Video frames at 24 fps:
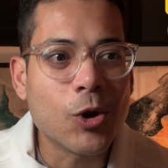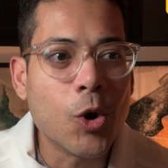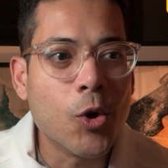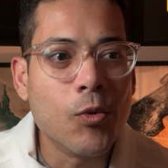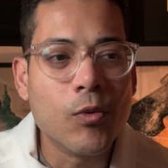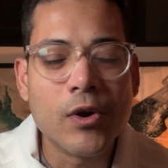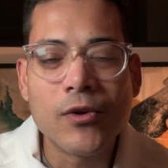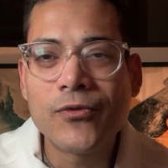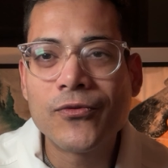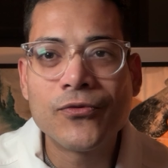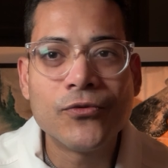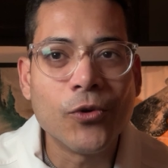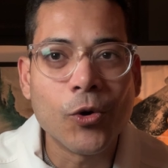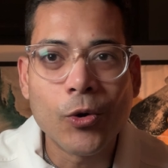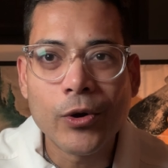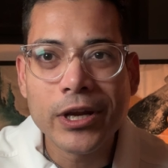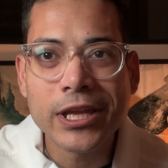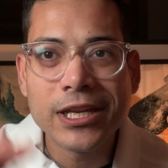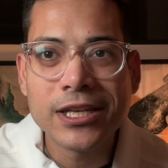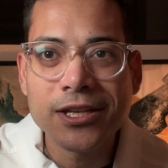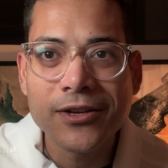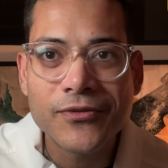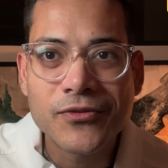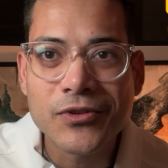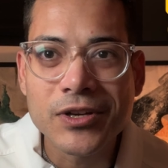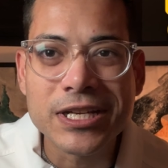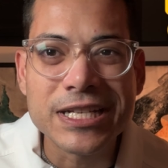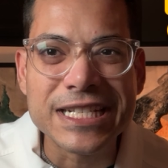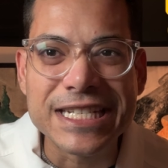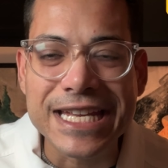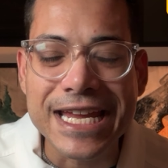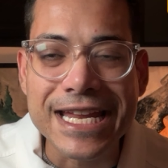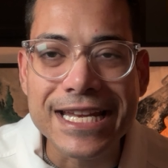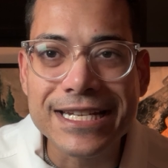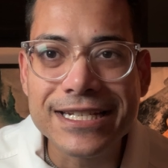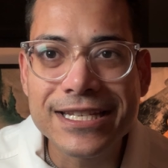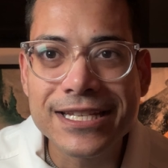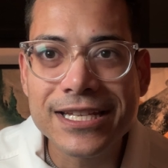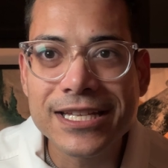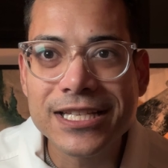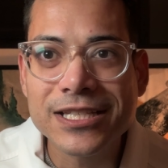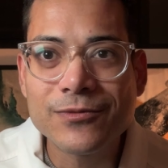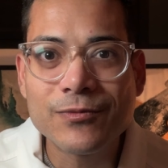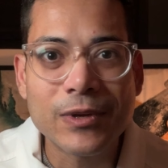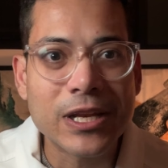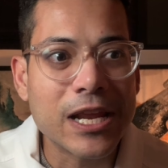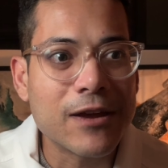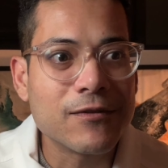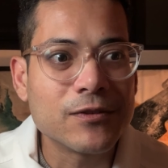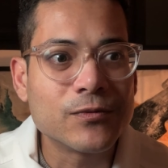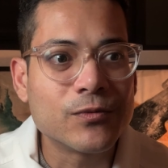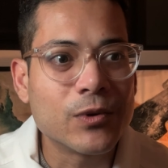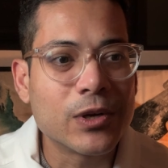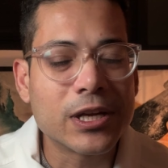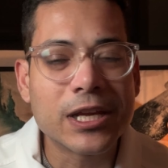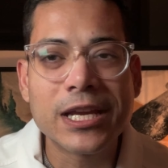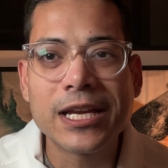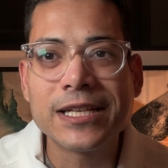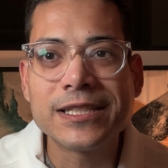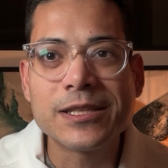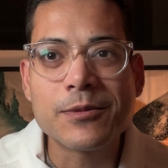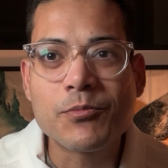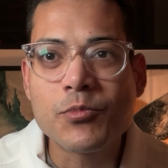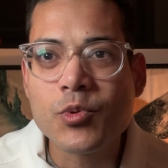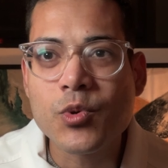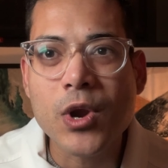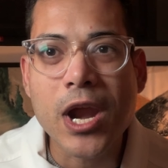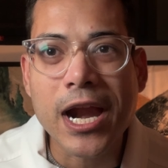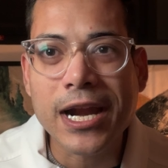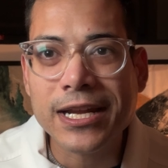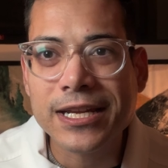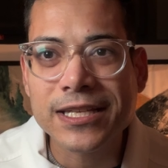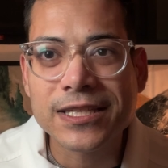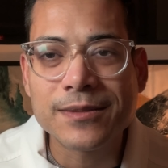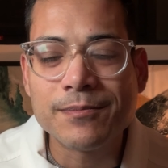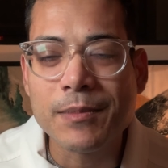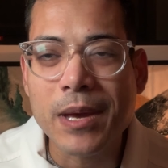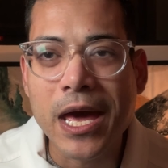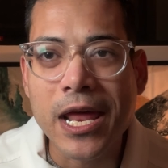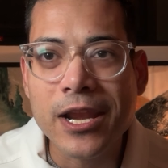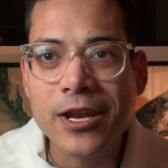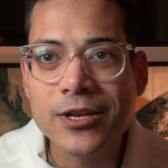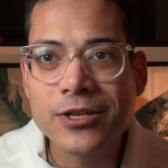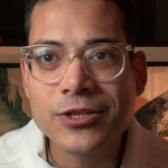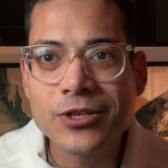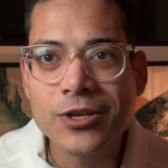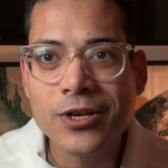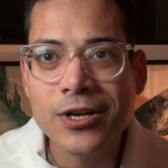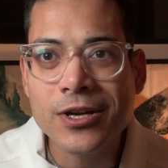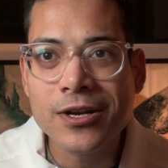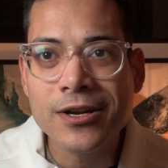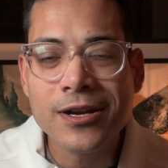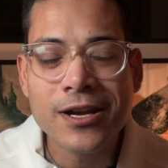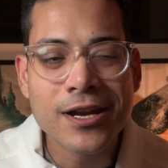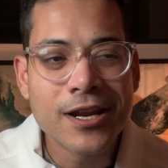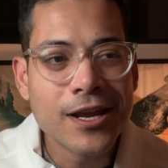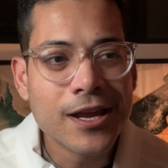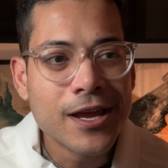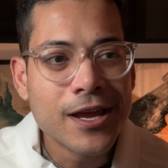over 40 different dentists when I was working as a practice manager.